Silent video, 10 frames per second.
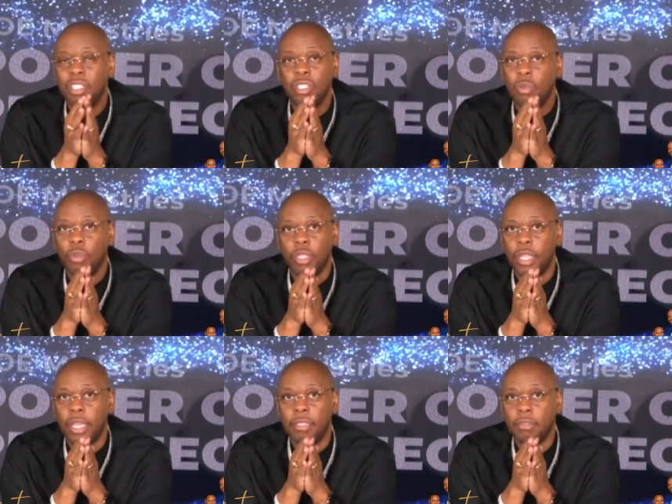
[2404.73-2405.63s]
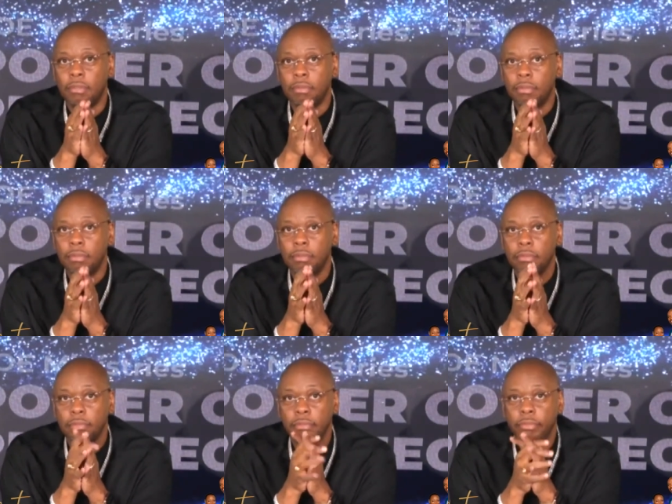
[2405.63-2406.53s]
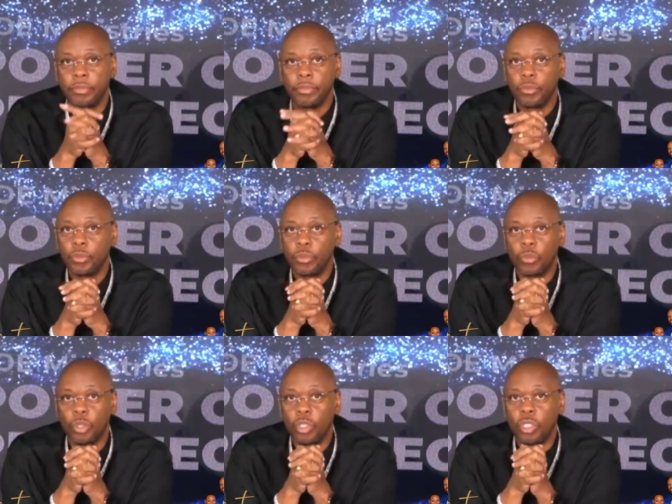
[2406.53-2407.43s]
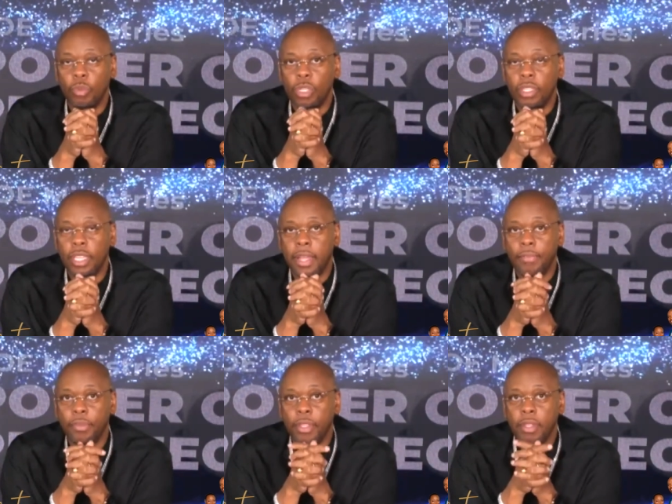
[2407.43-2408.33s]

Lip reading: You don't want that. You don't want that.